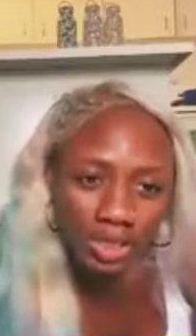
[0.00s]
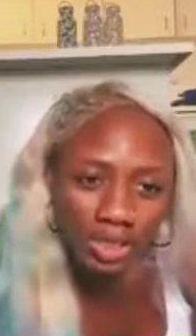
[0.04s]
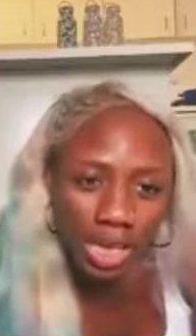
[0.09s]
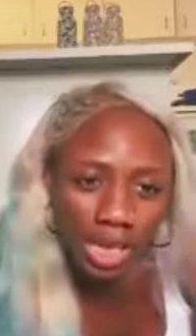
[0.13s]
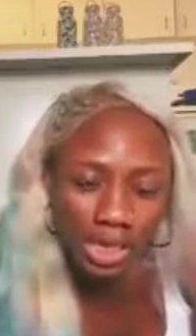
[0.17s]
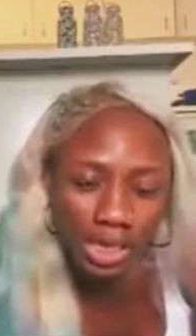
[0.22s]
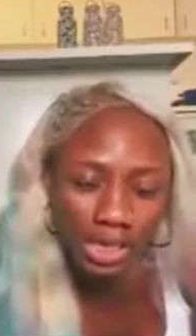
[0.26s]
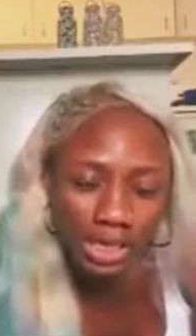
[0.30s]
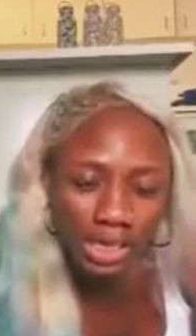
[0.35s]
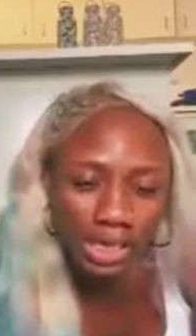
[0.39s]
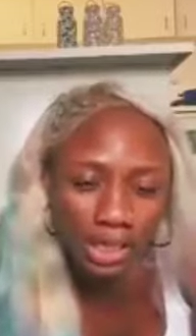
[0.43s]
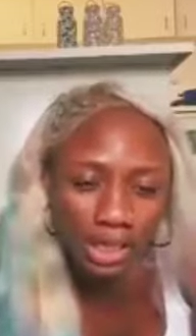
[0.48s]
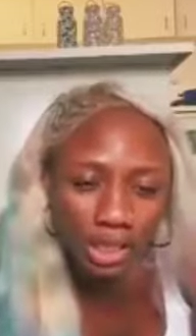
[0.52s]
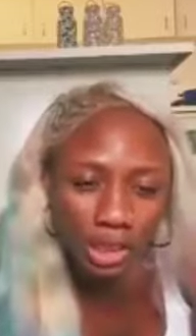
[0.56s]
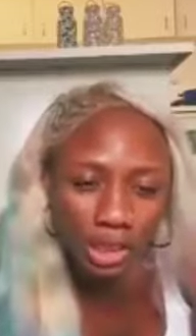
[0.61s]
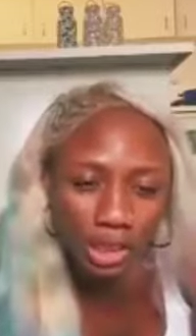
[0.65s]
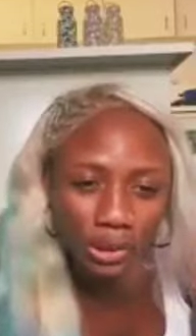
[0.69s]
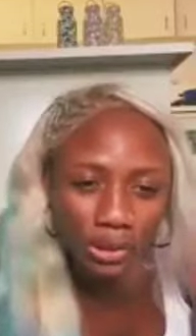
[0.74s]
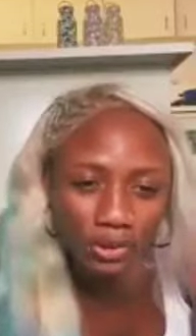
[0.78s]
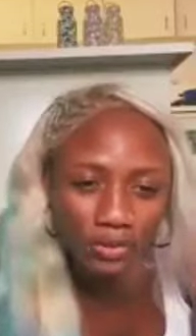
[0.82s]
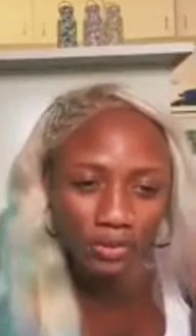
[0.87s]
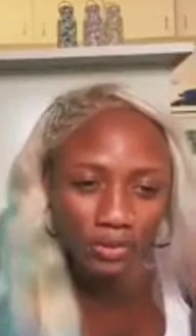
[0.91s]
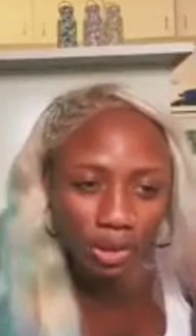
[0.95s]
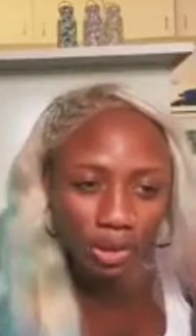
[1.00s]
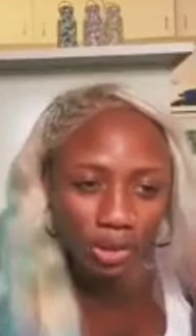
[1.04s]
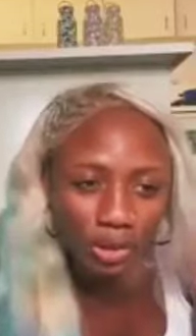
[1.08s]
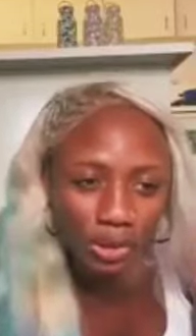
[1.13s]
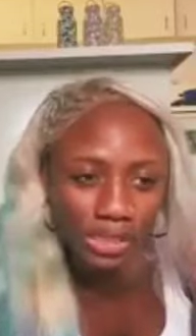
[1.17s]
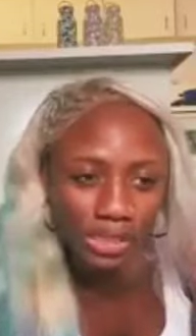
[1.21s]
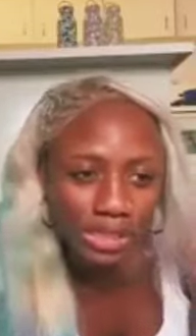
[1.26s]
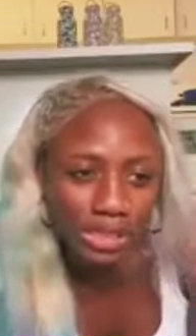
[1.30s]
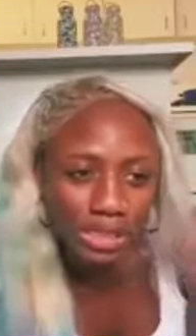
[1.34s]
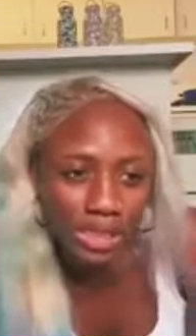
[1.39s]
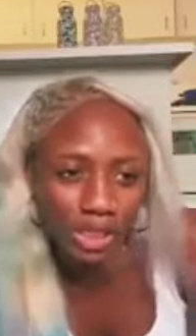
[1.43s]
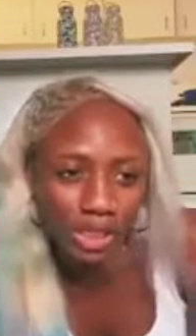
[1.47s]
Tag in Nigerian for
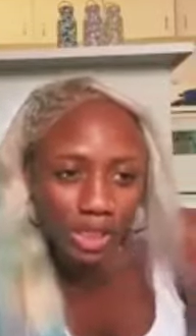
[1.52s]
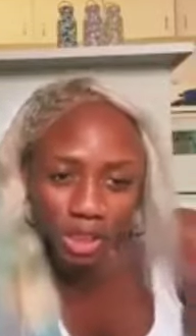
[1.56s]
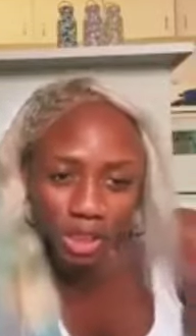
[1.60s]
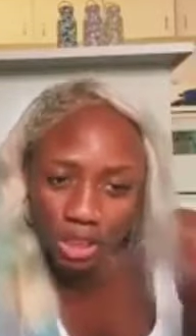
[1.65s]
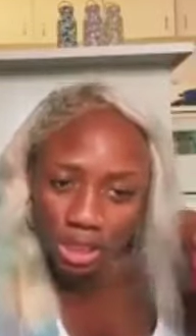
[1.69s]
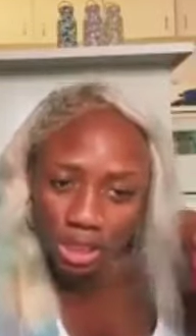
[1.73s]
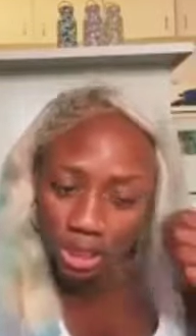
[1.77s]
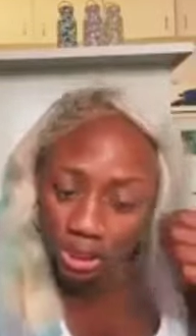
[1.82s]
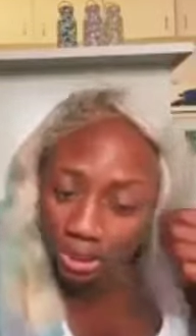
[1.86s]
translation.